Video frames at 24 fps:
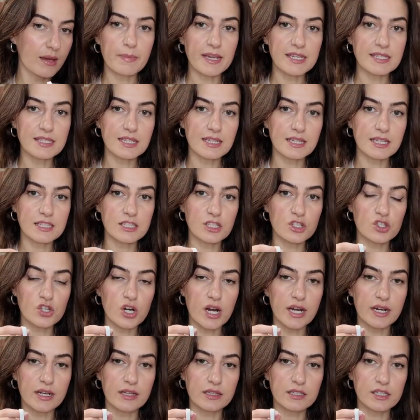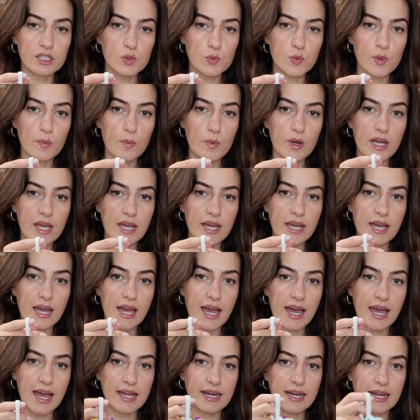Basically it's a triangular swimwear
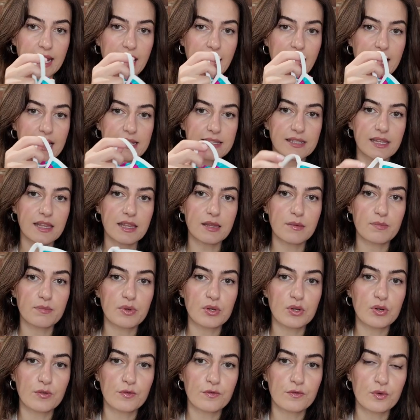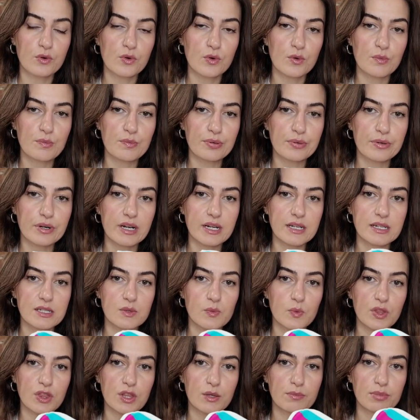and it has the beautiful print
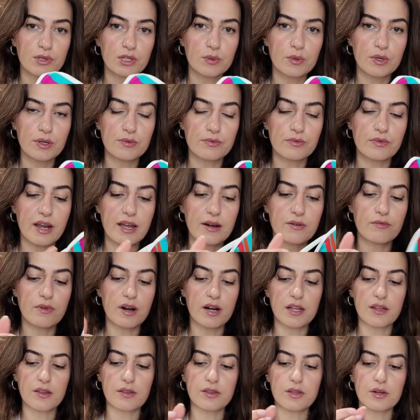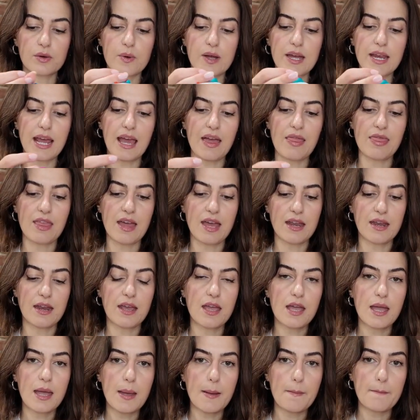with the blue and red running through it, and then
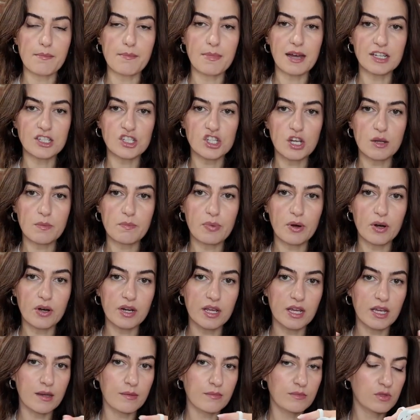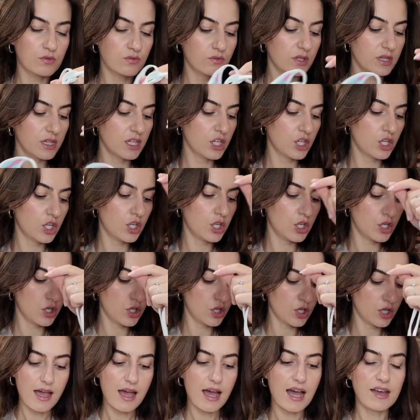matching bottoms, really
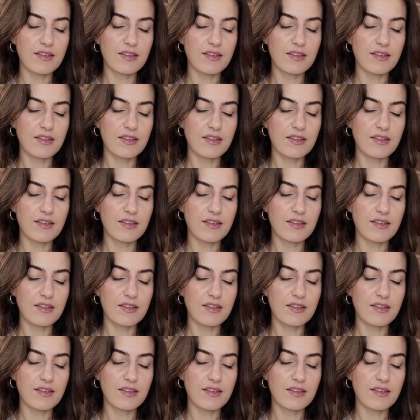cute.